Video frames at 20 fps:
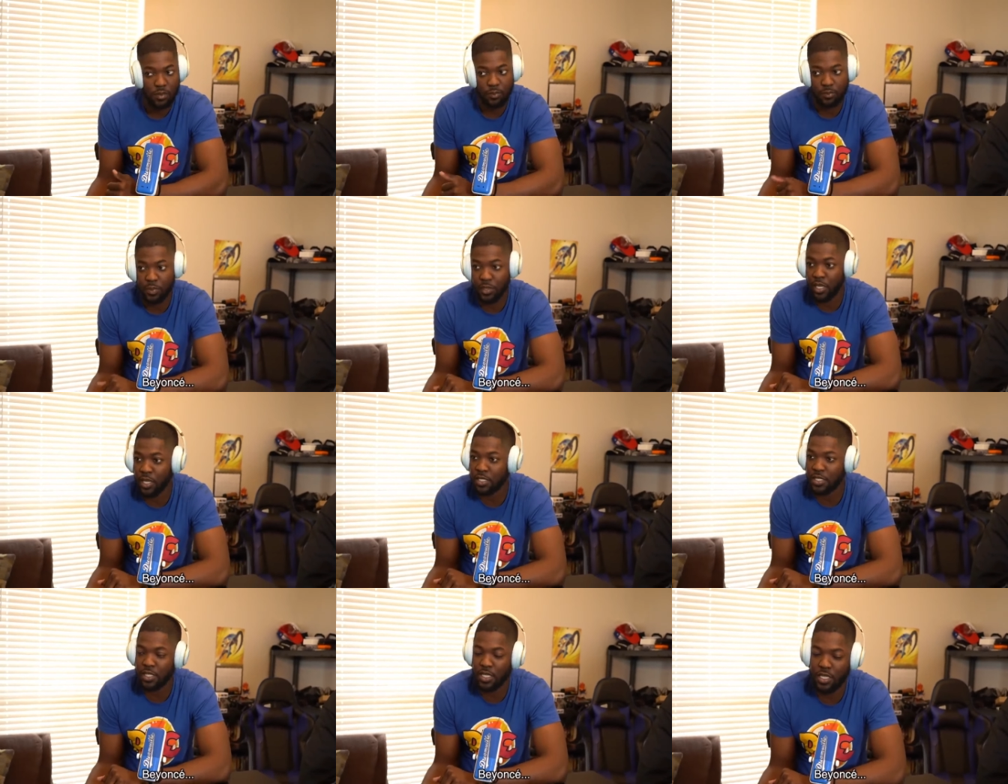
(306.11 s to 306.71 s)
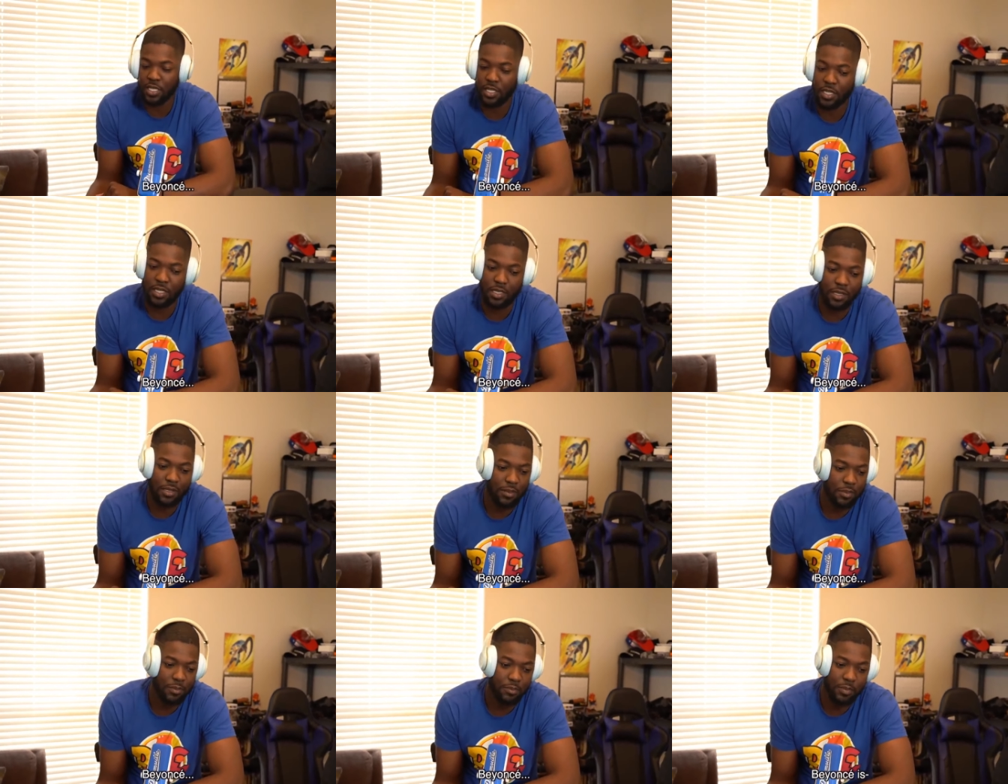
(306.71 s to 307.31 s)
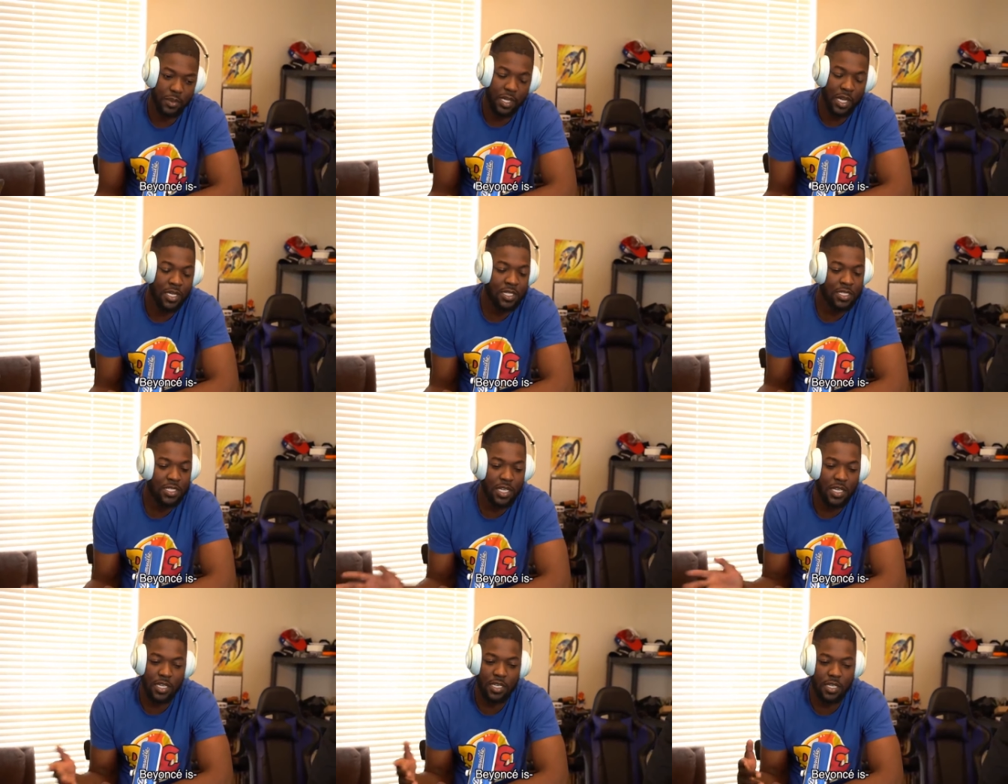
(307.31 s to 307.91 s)
Beyonce,
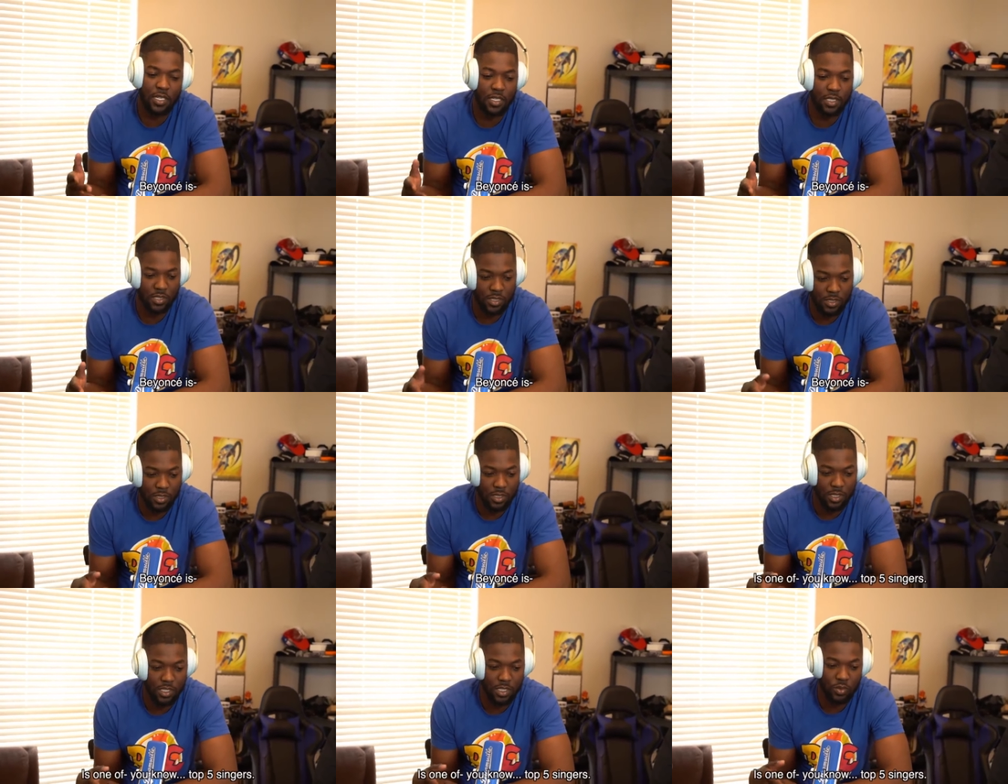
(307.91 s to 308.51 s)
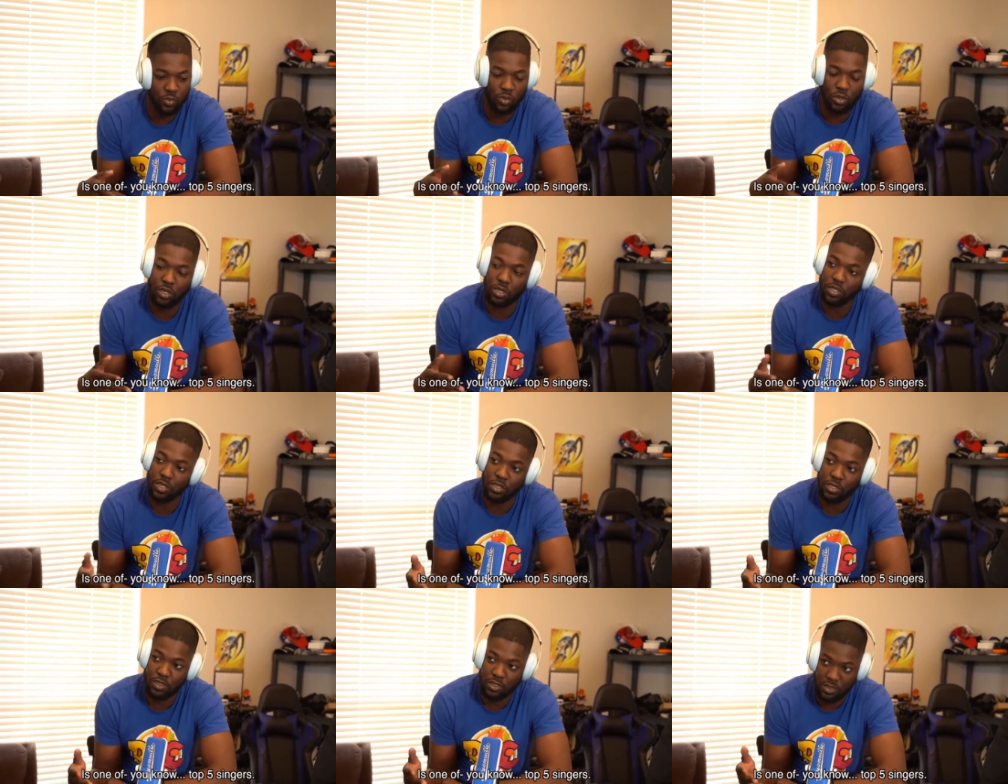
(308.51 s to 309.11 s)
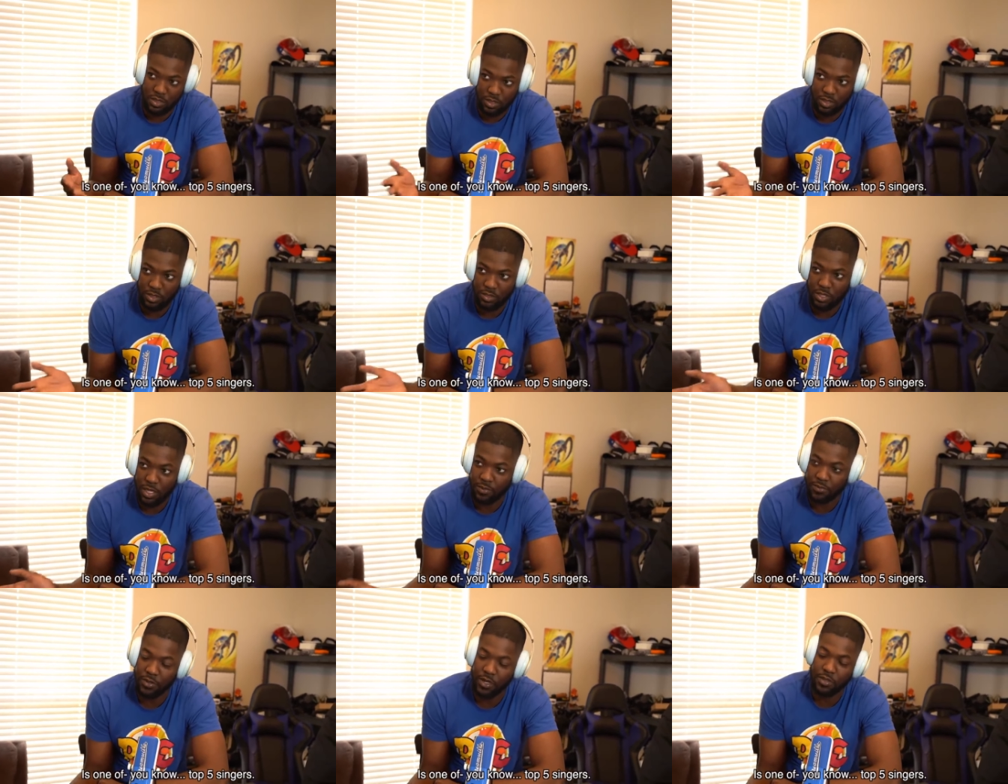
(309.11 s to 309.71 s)
Beyonce is is one of the you know
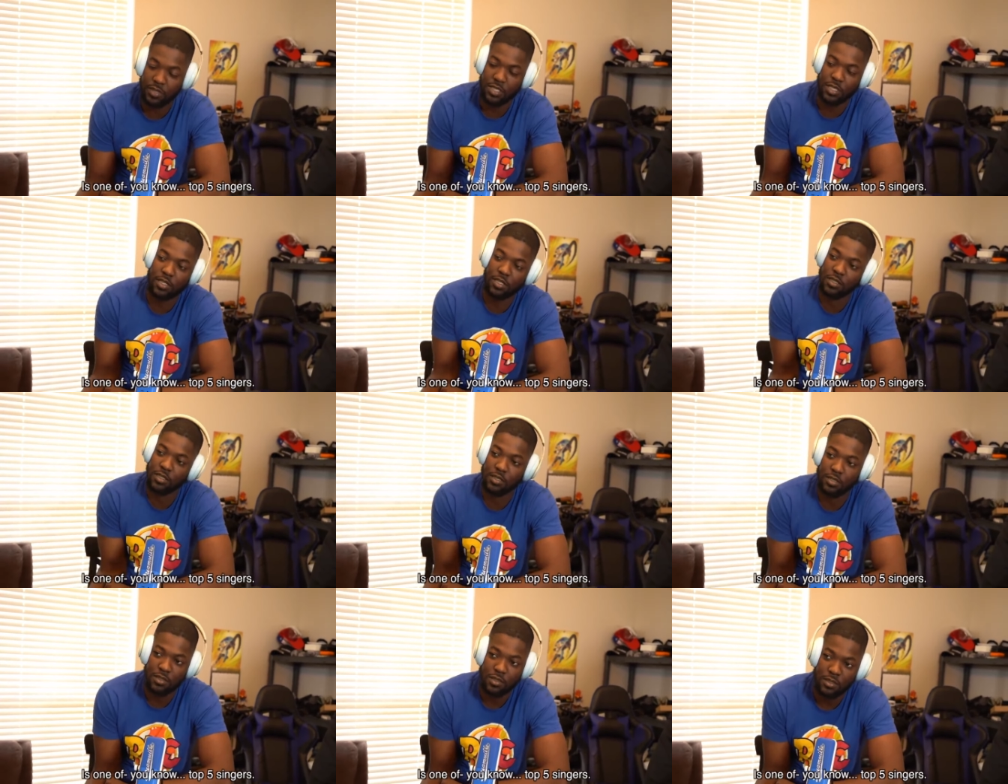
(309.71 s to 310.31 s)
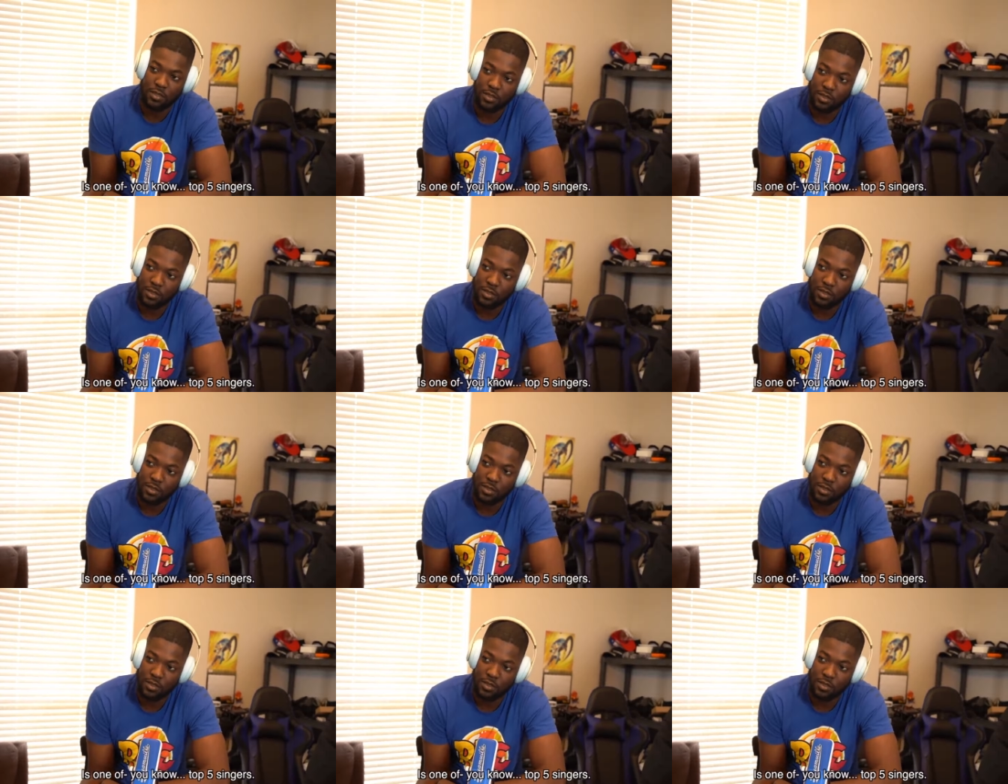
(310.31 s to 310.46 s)
top five singers.